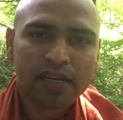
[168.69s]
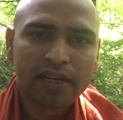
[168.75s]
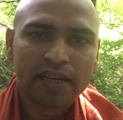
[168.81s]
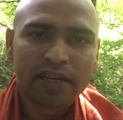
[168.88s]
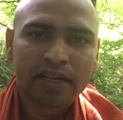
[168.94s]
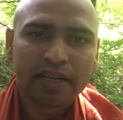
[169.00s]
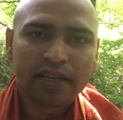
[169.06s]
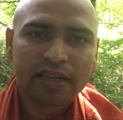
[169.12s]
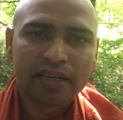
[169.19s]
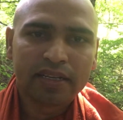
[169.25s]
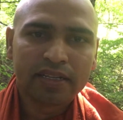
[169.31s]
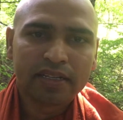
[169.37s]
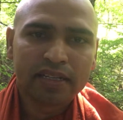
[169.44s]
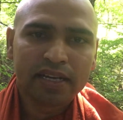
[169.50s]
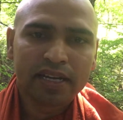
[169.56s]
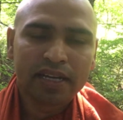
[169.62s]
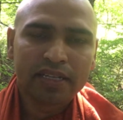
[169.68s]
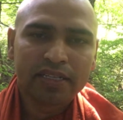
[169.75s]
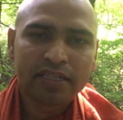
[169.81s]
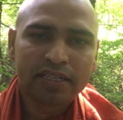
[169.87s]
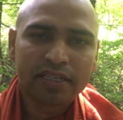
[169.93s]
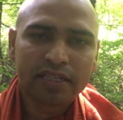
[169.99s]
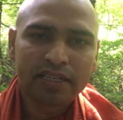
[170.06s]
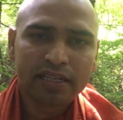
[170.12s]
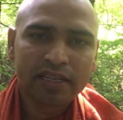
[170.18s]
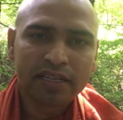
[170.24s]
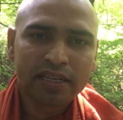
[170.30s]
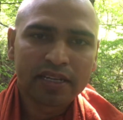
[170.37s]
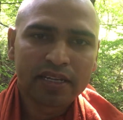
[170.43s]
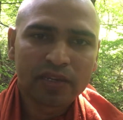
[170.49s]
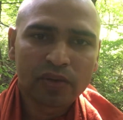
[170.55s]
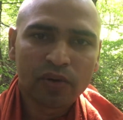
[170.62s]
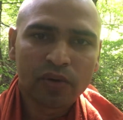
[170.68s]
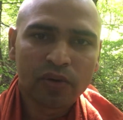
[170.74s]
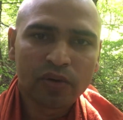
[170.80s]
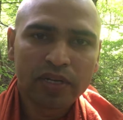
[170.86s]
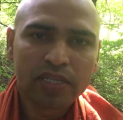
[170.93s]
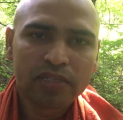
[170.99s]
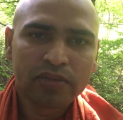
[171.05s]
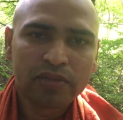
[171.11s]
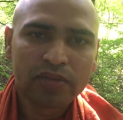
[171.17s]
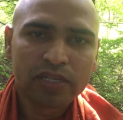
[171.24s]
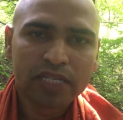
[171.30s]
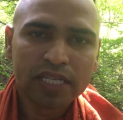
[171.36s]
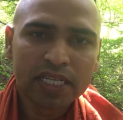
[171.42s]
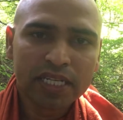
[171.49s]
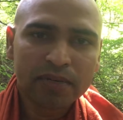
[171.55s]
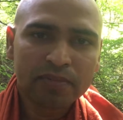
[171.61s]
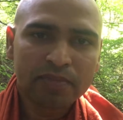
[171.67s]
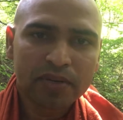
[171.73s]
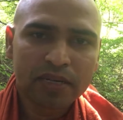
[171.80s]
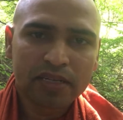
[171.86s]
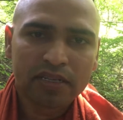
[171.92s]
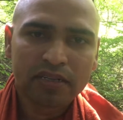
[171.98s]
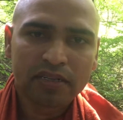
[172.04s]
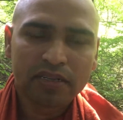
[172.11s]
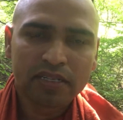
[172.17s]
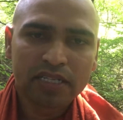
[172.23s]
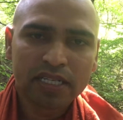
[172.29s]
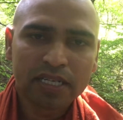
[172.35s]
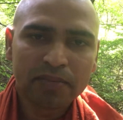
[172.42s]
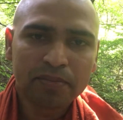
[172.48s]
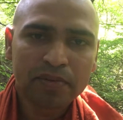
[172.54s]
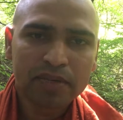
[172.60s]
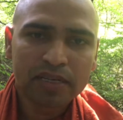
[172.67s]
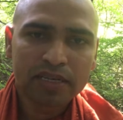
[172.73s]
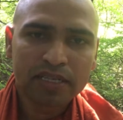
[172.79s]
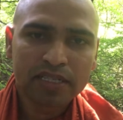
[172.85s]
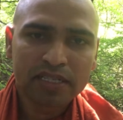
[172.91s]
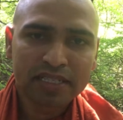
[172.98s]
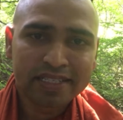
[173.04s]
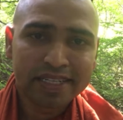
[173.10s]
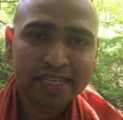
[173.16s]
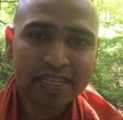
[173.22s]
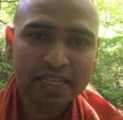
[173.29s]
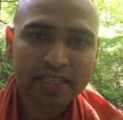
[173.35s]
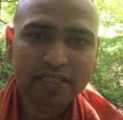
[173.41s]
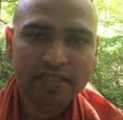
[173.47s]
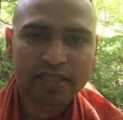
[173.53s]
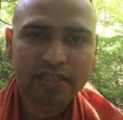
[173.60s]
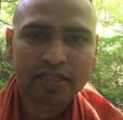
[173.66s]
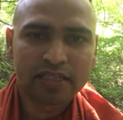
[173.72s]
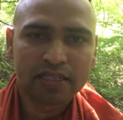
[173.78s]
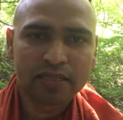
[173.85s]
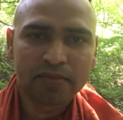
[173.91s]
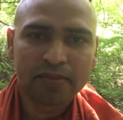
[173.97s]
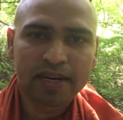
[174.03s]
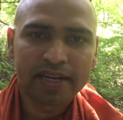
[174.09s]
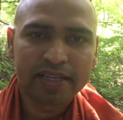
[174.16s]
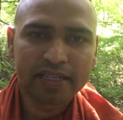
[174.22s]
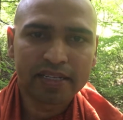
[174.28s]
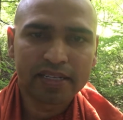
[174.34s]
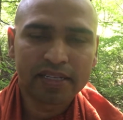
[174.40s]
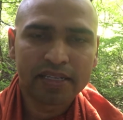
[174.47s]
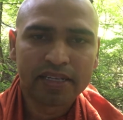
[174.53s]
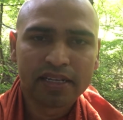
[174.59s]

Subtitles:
that he can go into deeper stillness in his mind,